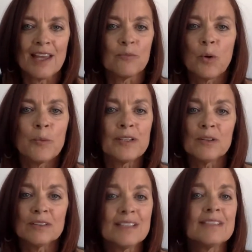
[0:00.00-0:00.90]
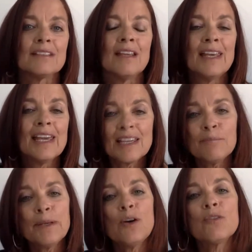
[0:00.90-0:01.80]
And when we don't listen, it can
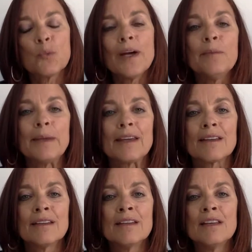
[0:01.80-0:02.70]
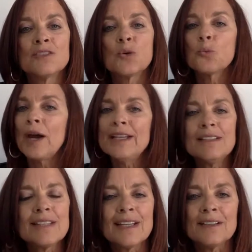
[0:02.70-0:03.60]
be overwhelming. So write
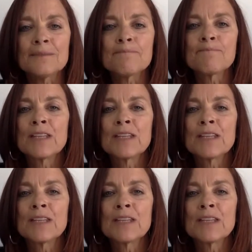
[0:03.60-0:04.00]
it down